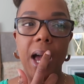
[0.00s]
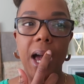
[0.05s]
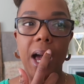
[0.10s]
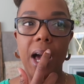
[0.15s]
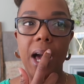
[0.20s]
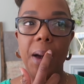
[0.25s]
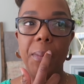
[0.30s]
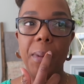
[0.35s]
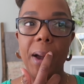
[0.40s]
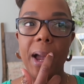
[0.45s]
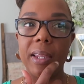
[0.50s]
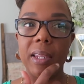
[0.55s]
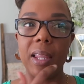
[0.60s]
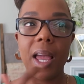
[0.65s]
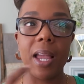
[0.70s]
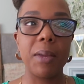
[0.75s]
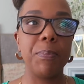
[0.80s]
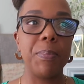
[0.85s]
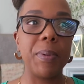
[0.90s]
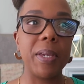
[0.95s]
I
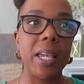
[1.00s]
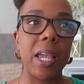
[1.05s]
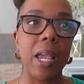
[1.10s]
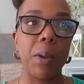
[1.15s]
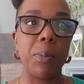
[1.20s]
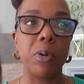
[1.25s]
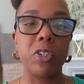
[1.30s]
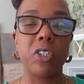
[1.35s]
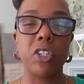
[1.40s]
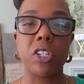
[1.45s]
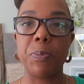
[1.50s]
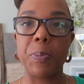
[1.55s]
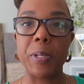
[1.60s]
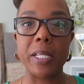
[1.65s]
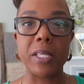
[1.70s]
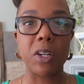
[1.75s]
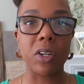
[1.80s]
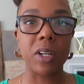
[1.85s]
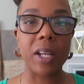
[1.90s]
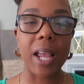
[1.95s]
like being able to just be
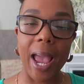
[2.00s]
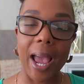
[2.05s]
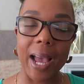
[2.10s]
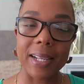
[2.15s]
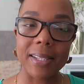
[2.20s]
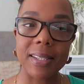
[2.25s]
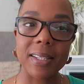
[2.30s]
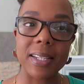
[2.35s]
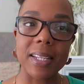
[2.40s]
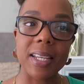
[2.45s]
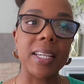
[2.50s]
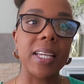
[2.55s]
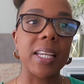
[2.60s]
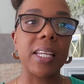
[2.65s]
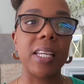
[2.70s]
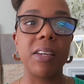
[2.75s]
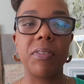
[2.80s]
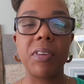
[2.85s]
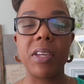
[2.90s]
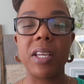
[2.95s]
sarcastic
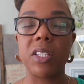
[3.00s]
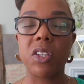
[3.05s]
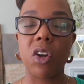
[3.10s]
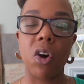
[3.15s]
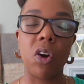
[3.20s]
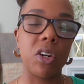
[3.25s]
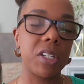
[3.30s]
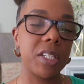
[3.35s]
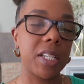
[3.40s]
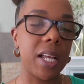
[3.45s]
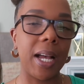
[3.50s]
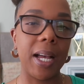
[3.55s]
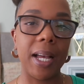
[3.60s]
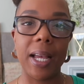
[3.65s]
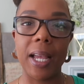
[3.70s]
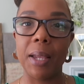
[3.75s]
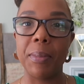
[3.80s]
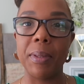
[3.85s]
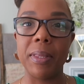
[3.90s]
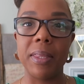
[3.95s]
and give kids a hard
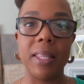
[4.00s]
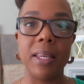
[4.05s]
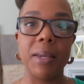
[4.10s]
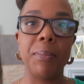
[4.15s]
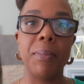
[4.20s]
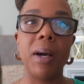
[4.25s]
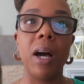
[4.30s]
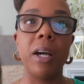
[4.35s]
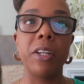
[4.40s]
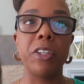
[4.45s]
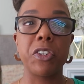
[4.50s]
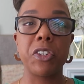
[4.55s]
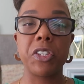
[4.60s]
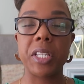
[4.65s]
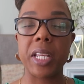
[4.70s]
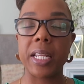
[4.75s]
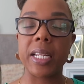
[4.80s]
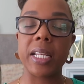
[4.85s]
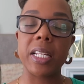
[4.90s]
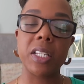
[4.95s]
time and them
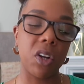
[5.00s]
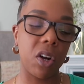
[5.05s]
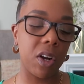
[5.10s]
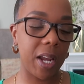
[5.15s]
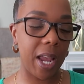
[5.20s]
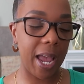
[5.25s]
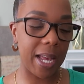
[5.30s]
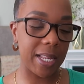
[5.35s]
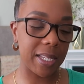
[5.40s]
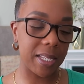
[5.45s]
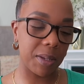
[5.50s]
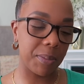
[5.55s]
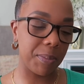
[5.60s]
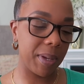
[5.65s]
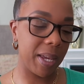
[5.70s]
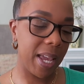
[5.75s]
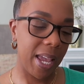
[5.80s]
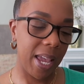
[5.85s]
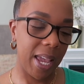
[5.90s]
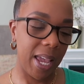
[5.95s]
understanding sarcasm